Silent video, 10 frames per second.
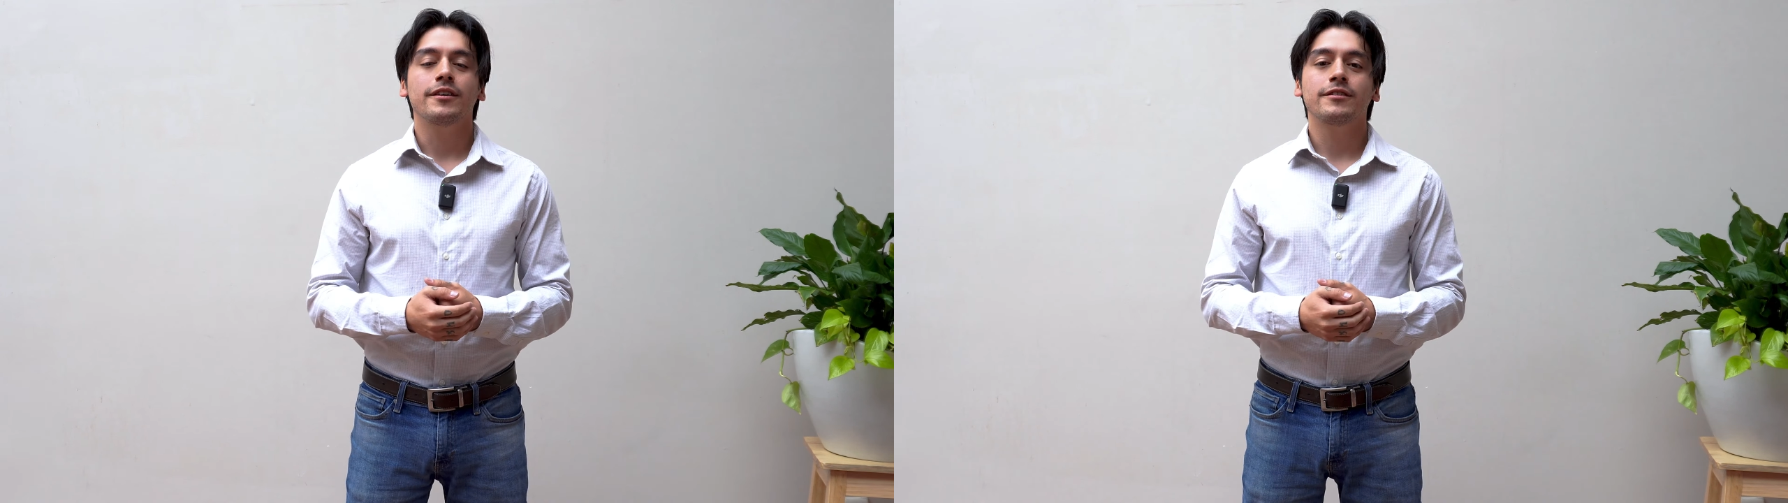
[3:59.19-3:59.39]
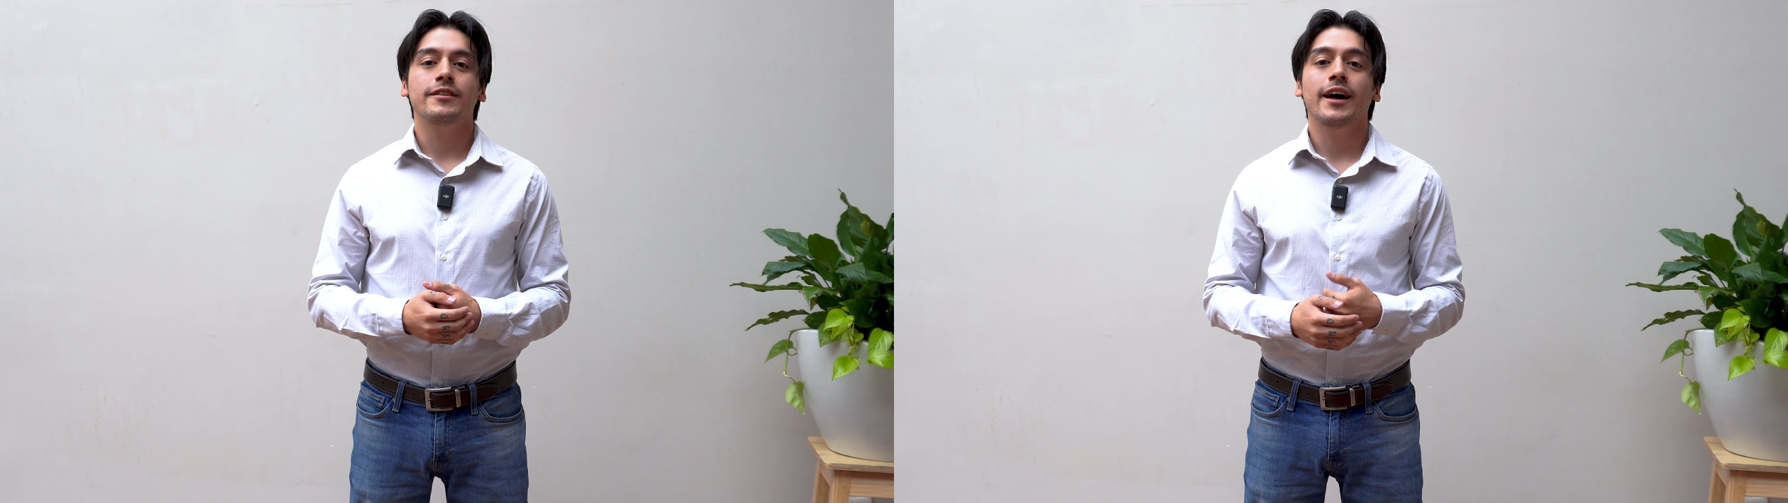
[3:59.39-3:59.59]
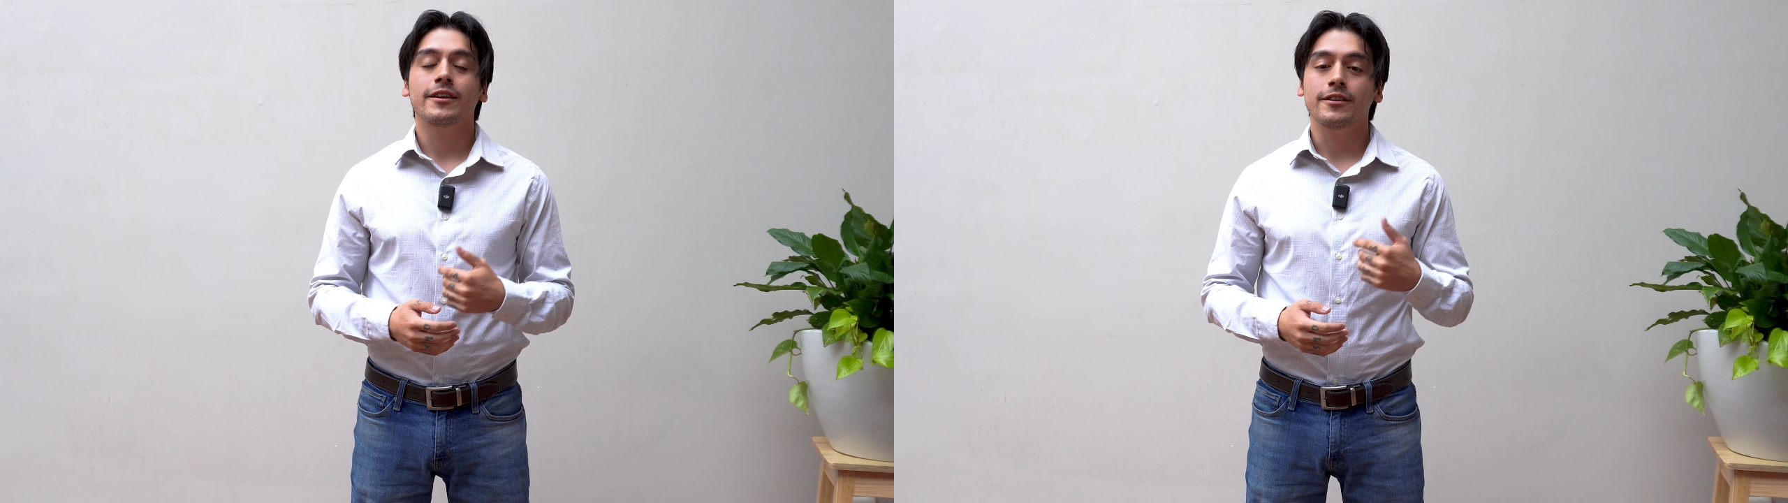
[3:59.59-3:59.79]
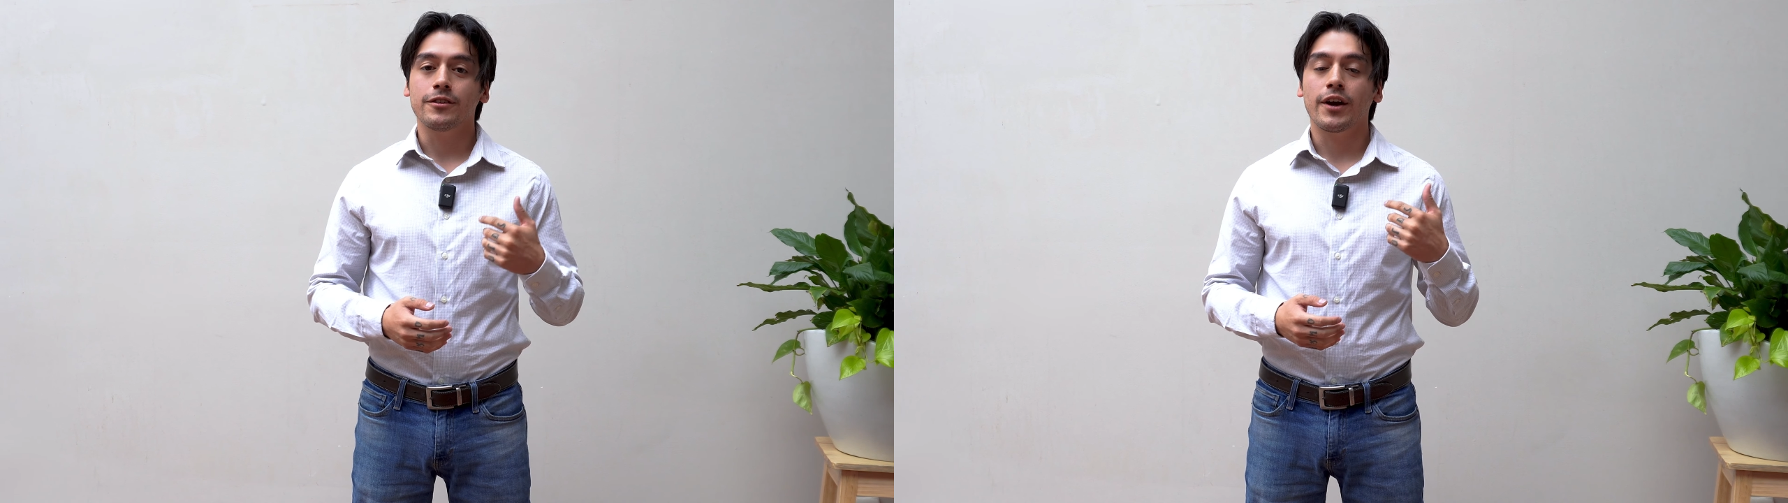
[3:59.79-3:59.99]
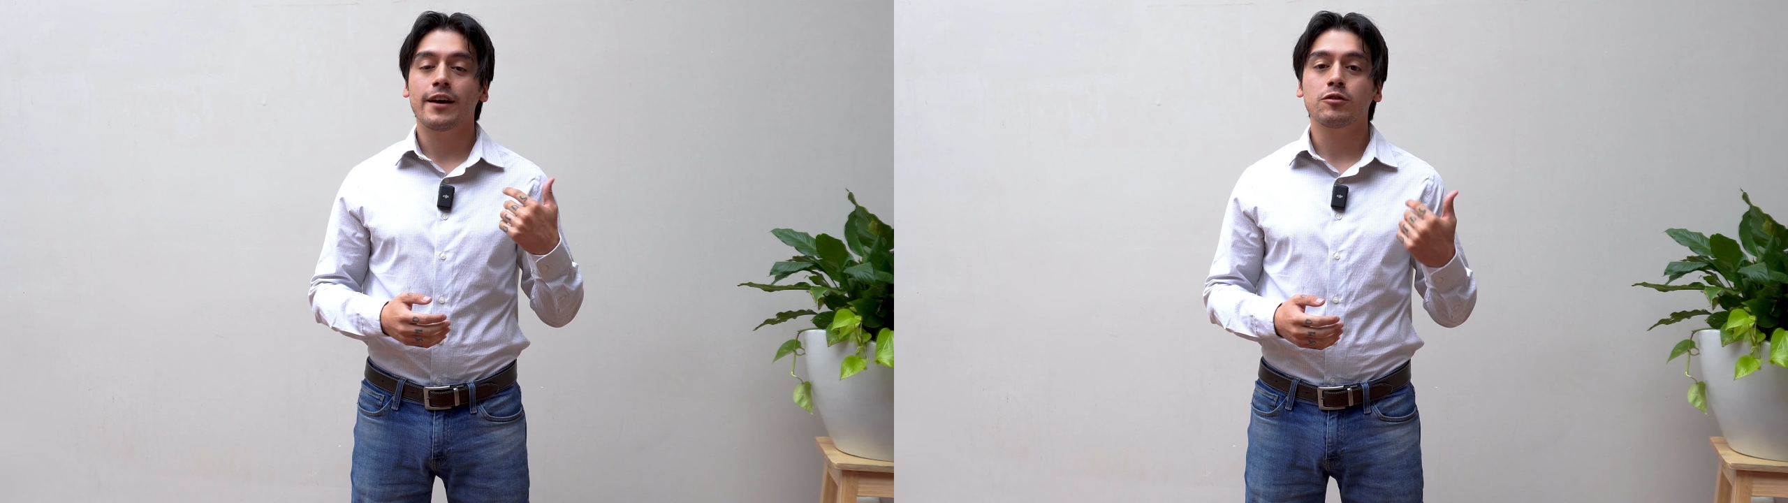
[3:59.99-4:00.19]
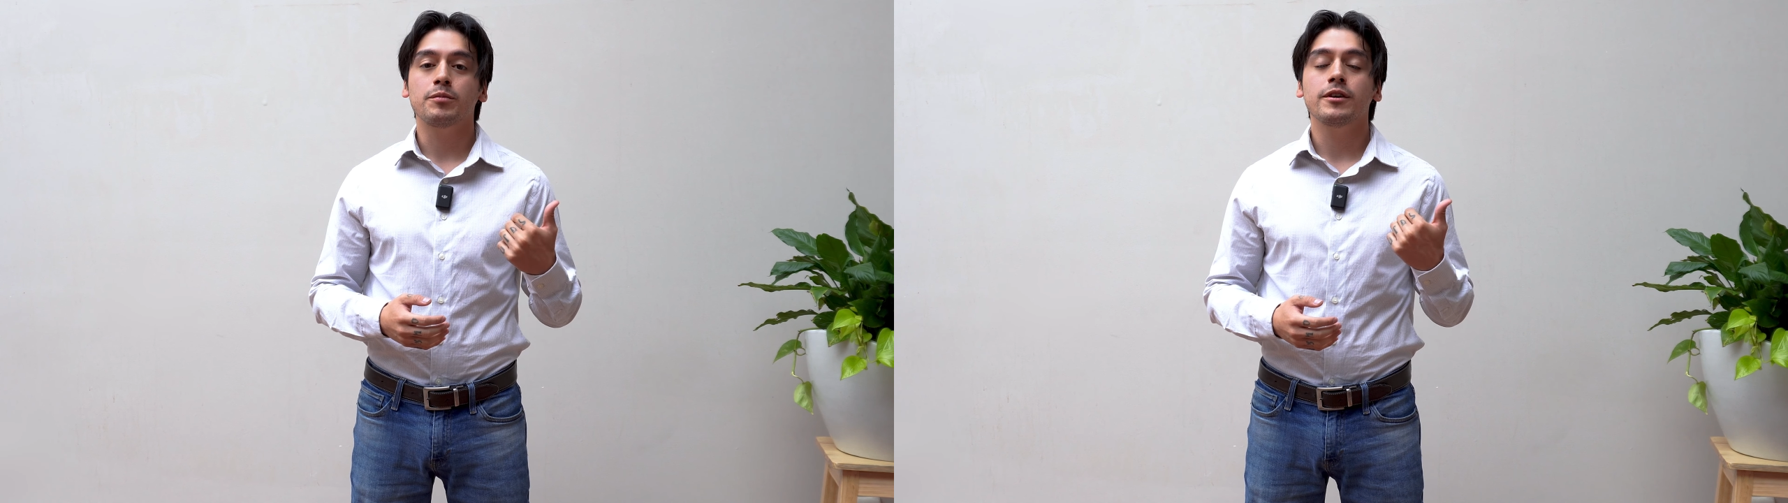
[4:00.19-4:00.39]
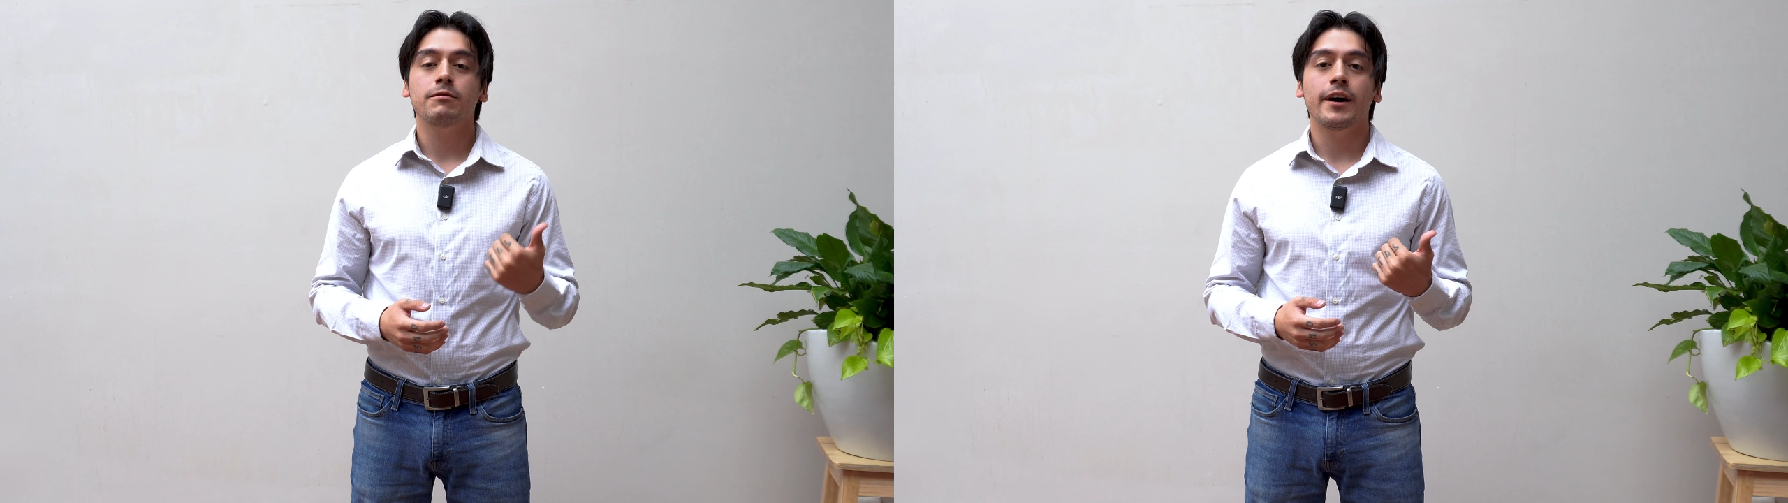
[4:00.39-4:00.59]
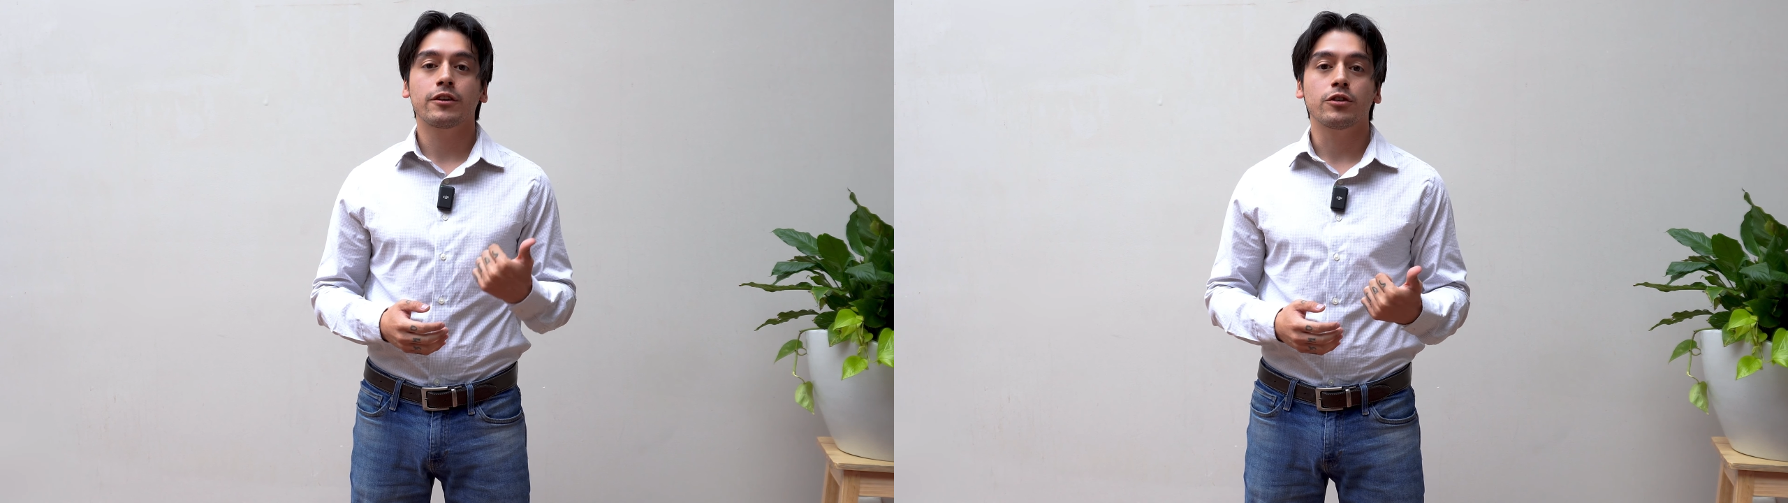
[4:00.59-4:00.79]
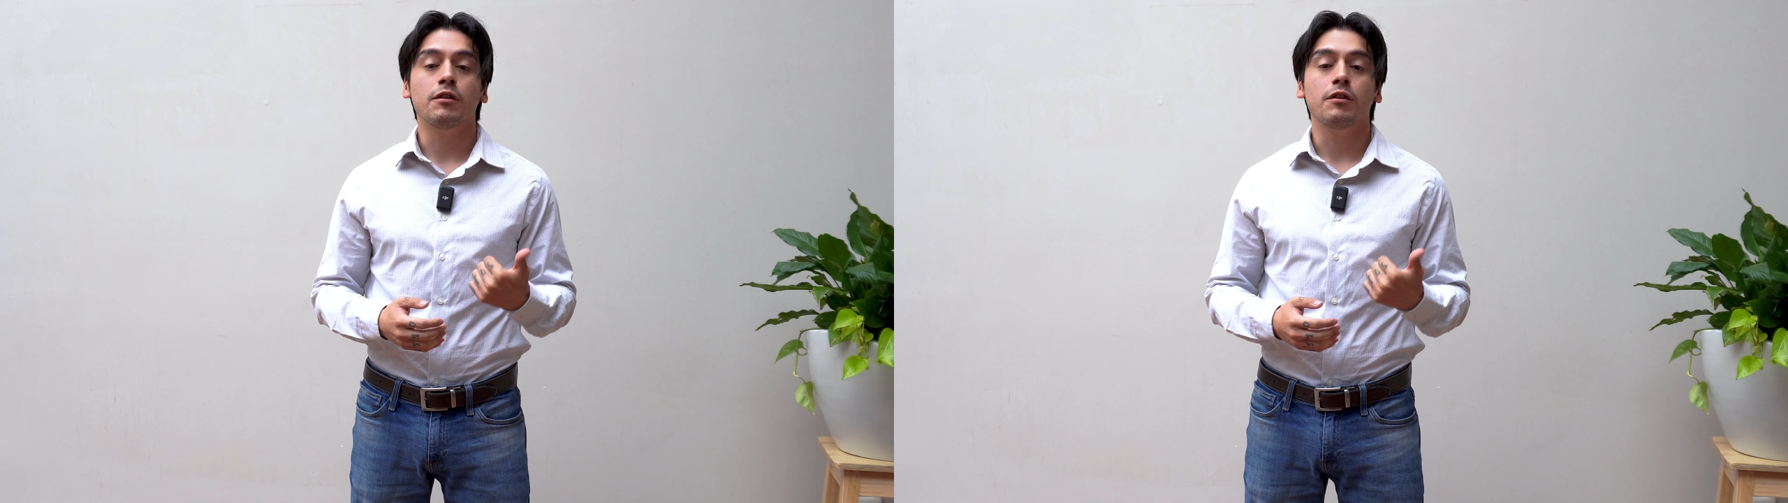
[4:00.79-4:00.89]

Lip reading: is that there has to be a factor